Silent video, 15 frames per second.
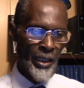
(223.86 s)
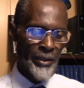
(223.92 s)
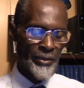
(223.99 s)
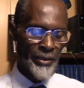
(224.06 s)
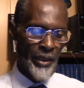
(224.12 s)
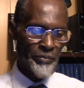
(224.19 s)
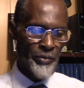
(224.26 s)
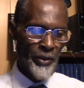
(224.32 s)

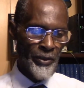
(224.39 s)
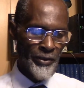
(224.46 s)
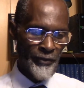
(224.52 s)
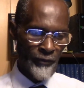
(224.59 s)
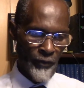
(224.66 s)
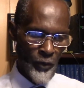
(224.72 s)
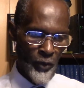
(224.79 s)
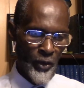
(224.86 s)
chapters
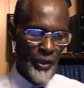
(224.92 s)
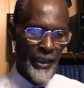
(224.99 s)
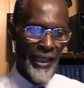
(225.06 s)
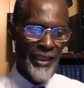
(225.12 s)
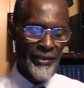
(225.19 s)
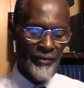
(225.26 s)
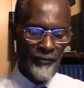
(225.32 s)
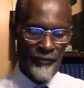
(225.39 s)
4
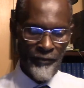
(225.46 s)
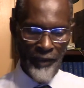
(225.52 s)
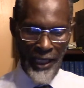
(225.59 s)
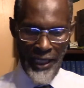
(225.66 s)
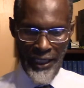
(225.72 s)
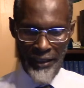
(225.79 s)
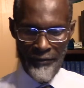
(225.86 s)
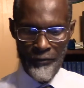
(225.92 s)
and
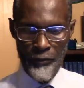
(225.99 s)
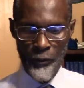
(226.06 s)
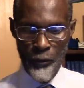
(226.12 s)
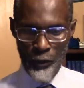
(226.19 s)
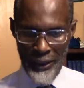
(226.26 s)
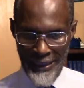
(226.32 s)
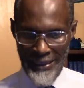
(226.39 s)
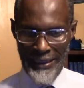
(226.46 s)
5
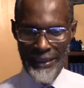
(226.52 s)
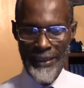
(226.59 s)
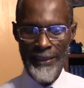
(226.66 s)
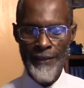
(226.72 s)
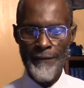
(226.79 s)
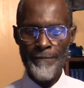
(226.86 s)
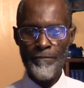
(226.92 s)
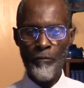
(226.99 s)
really
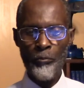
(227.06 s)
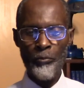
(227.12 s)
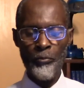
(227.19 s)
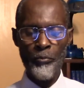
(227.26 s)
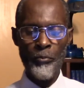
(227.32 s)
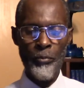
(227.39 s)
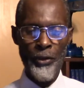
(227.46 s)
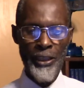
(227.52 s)

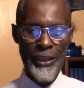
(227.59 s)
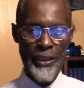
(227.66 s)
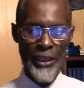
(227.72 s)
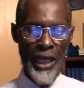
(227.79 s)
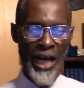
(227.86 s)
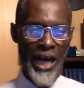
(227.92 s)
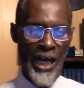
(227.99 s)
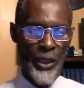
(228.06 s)

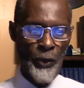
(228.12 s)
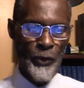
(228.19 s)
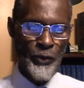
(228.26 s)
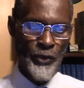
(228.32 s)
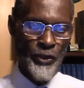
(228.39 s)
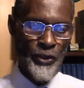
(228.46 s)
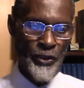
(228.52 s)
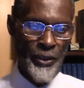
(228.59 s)
bring
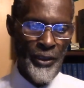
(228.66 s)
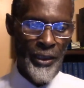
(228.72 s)
out.